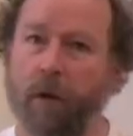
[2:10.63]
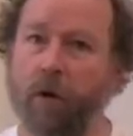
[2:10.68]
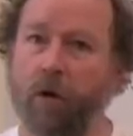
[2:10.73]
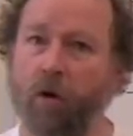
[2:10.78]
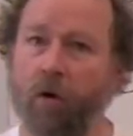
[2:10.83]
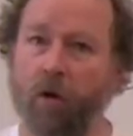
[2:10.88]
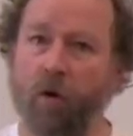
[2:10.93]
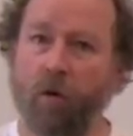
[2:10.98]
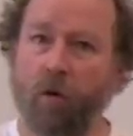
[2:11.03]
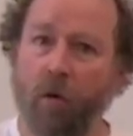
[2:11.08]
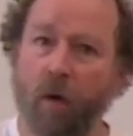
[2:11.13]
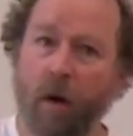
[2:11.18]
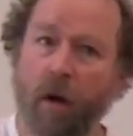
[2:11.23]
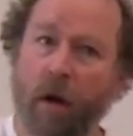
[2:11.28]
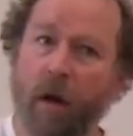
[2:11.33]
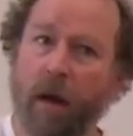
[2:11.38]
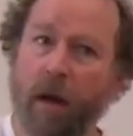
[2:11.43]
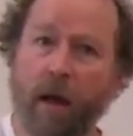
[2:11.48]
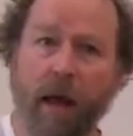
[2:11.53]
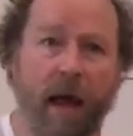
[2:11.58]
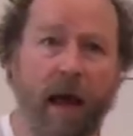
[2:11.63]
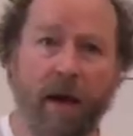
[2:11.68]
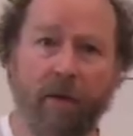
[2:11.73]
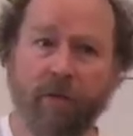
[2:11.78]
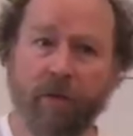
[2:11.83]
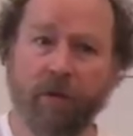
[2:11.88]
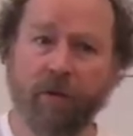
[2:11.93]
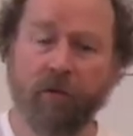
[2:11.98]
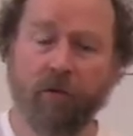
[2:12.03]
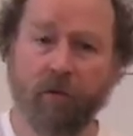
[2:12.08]
who
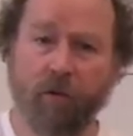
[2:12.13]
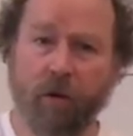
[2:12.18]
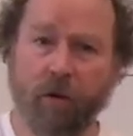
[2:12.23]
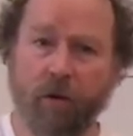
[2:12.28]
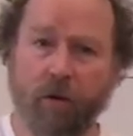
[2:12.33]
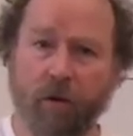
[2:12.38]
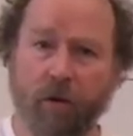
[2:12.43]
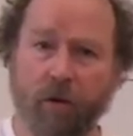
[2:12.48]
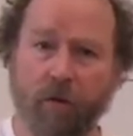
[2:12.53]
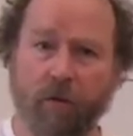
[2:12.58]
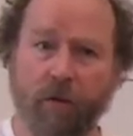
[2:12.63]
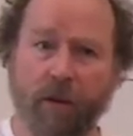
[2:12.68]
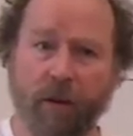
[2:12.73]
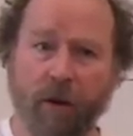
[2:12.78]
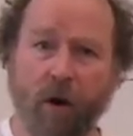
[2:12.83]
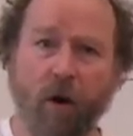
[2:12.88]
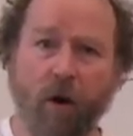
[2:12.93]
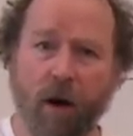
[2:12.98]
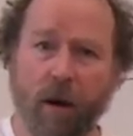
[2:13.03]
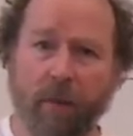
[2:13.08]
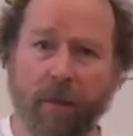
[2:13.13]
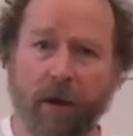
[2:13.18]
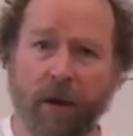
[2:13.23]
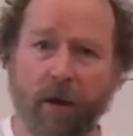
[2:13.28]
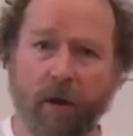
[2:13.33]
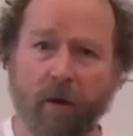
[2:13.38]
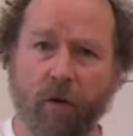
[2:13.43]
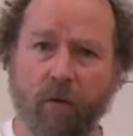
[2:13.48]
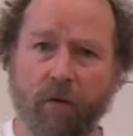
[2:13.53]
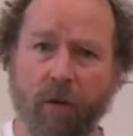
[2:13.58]
have control over the
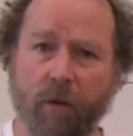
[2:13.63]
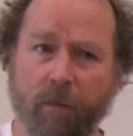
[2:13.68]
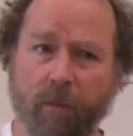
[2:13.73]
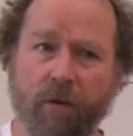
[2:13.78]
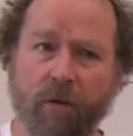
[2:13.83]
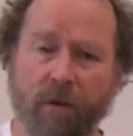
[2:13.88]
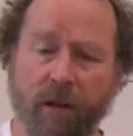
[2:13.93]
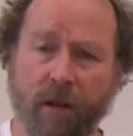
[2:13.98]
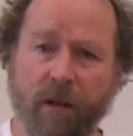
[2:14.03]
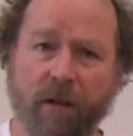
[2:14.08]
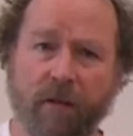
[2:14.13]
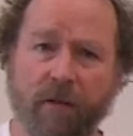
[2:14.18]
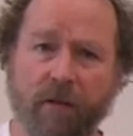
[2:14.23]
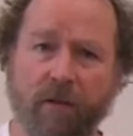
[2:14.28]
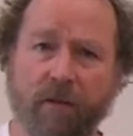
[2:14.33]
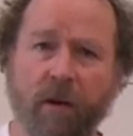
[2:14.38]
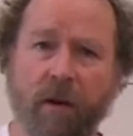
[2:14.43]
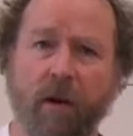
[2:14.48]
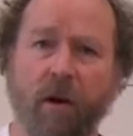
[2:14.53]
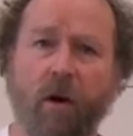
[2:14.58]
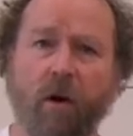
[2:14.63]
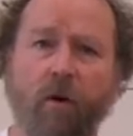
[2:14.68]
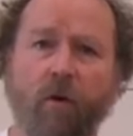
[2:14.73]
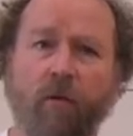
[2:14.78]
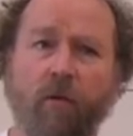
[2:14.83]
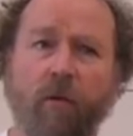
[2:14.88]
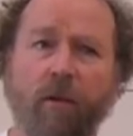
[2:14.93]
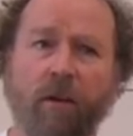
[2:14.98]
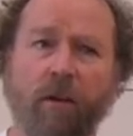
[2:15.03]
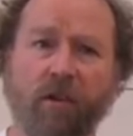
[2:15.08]
army, over the police,
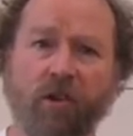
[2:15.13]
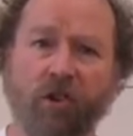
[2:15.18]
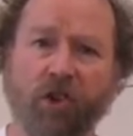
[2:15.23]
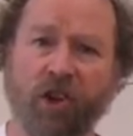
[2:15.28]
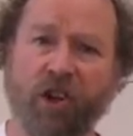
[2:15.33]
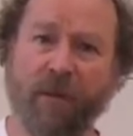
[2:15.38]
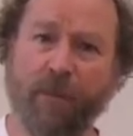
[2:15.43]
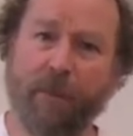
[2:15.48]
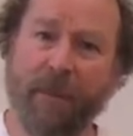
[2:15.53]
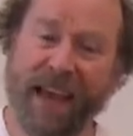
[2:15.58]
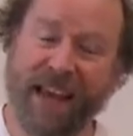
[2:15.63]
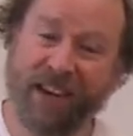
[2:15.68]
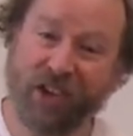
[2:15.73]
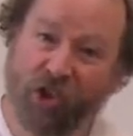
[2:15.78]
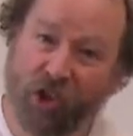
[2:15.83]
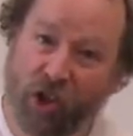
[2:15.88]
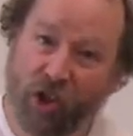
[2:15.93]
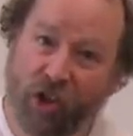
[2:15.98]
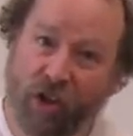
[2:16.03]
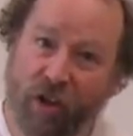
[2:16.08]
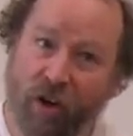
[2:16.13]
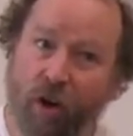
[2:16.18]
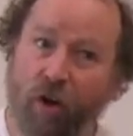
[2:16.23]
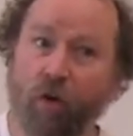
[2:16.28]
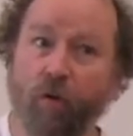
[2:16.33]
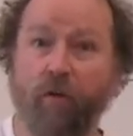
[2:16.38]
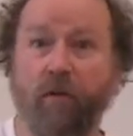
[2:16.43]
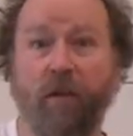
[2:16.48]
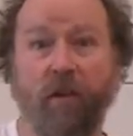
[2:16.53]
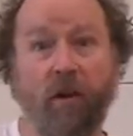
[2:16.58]
over legitimation,
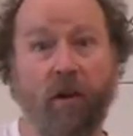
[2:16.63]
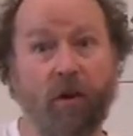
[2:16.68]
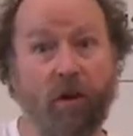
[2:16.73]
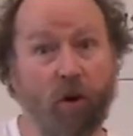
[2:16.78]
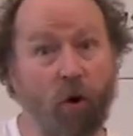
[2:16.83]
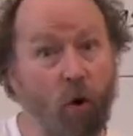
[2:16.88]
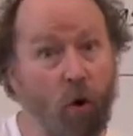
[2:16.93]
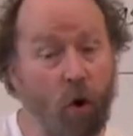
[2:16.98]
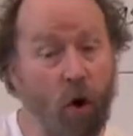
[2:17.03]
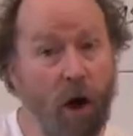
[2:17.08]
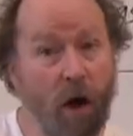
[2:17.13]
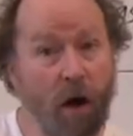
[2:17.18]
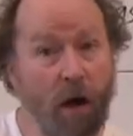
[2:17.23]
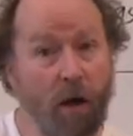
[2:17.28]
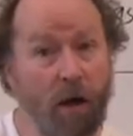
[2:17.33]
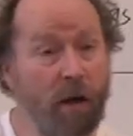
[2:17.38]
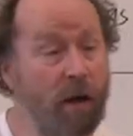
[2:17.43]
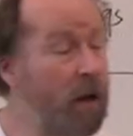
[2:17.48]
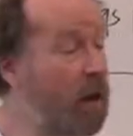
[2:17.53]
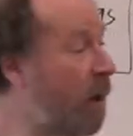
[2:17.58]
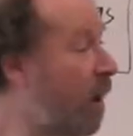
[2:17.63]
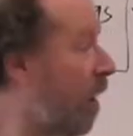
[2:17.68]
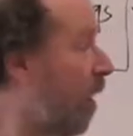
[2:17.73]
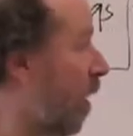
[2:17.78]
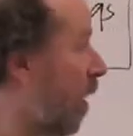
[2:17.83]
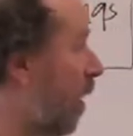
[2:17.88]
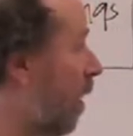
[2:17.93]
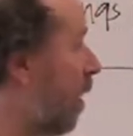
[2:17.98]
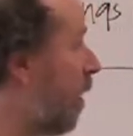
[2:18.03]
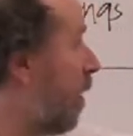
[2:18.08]
over the law.
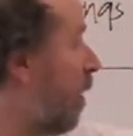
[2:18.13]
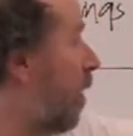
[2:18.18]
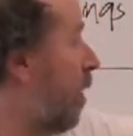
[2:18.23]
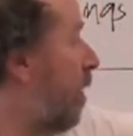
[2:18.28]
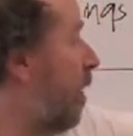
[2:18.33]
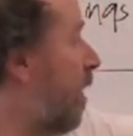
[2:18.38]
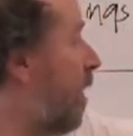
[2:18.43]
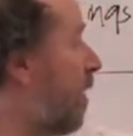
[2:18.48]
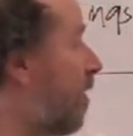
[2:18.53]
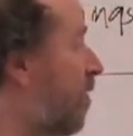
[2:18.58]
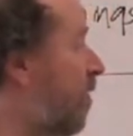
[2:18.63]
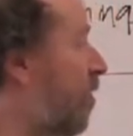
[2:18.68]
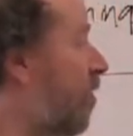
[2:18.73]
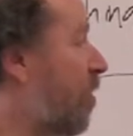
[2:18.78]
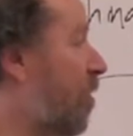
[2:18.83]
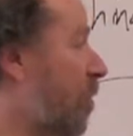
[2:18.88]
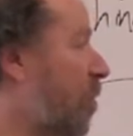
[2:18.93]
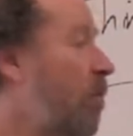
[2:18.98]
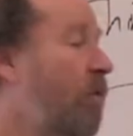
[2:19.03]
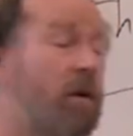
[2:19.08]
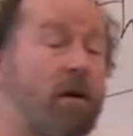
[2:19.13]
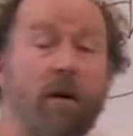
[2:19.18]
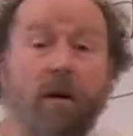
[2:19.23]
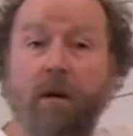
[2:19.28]
These two,